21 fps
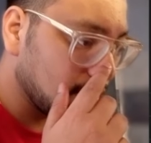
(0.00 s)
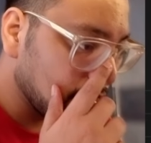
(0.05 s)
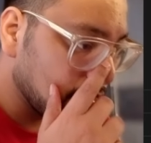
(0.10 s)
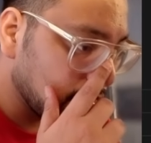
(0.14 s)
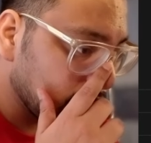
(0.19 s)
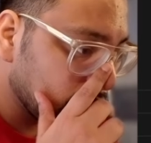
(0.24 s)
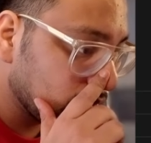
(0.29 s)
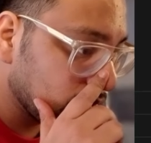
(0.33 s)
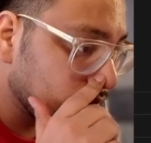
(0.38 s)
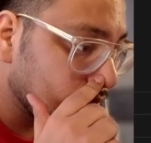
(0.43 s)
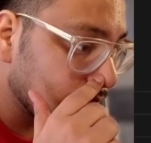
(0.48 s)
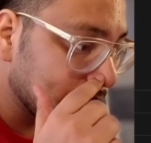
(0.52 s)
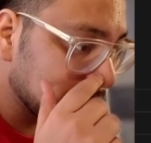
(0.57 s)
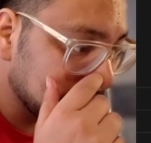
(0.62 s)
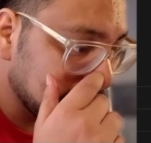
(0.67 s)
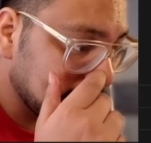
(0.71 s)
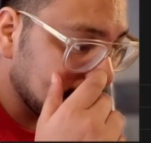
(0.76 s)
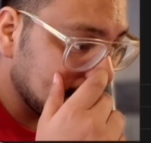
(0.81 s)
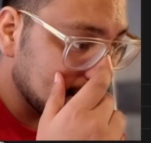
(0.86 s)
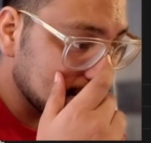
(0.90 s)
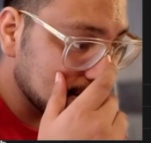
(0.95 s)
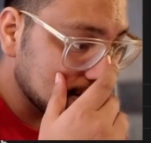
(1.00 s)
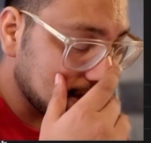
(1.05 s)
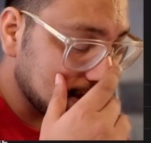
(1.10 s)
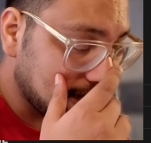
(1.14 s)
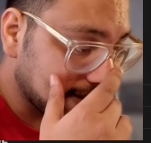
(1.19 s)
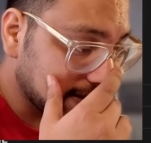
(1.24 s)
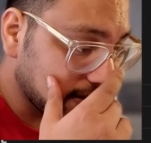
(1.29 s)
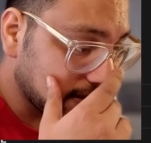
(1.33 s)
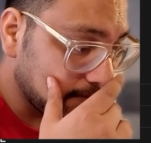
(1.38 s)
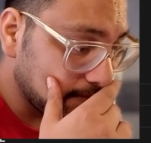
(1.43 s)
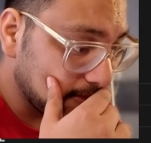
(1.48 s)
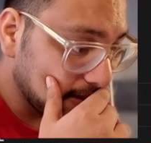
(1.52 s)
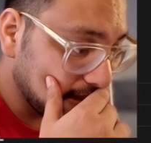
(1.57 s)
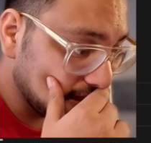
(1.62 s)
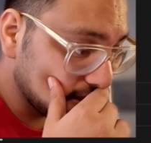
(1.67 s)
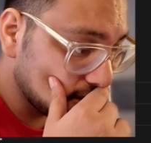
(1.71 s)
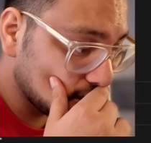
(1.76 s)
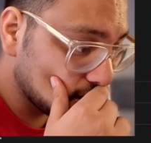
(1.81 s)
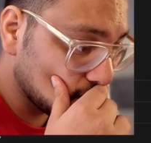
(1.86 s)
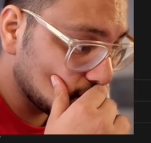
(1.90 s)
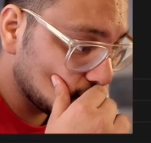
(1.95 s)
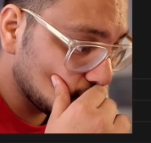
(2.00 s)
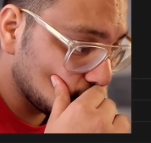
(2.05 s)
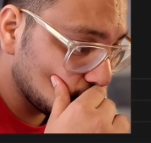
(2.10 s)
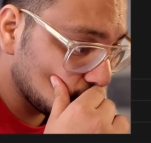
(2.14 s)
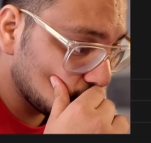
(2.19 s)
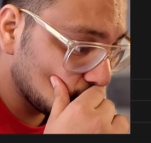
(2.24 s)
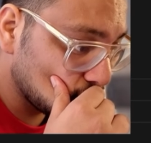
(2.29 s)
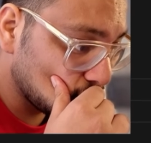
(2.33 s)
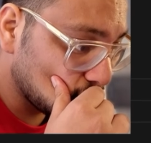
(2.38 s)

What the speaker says: OpenAI chat completion.